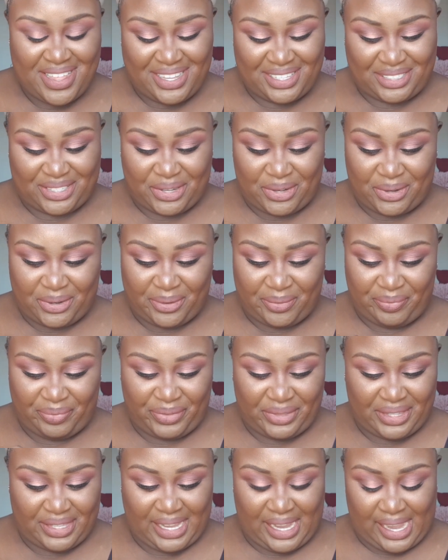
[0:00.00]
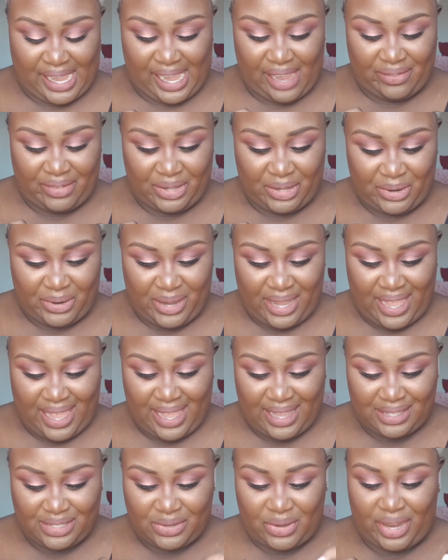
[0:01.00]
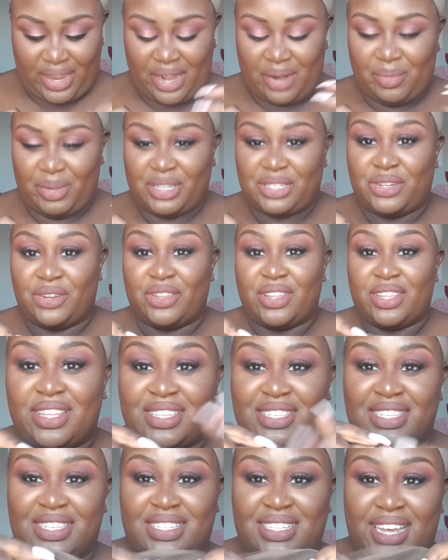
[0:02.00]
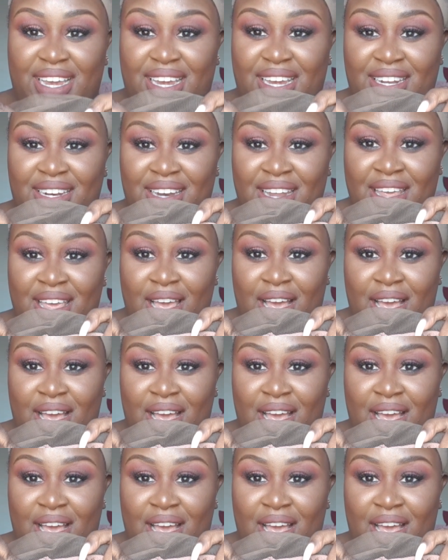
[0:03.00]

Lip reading: So yeah, I have a little head, so I got to make sure this is tight.